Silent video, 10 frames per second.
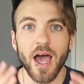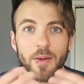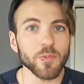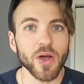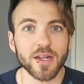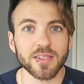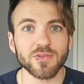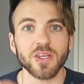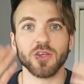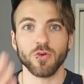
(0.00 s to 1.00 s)
I'm a product
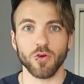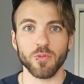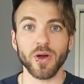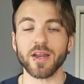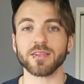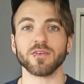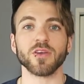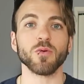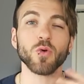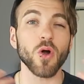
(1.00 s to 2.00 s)
of it, you're a product of
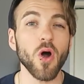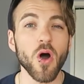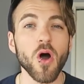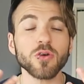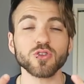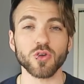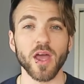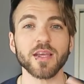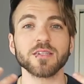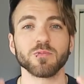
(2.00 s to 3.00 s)
it. We're all
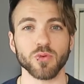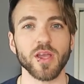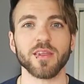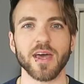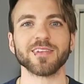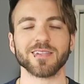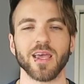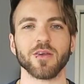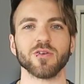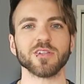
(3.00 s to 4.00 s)
trying to break that
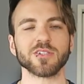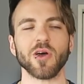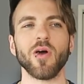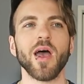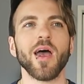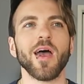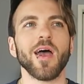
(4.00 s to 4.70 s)
cycle. And so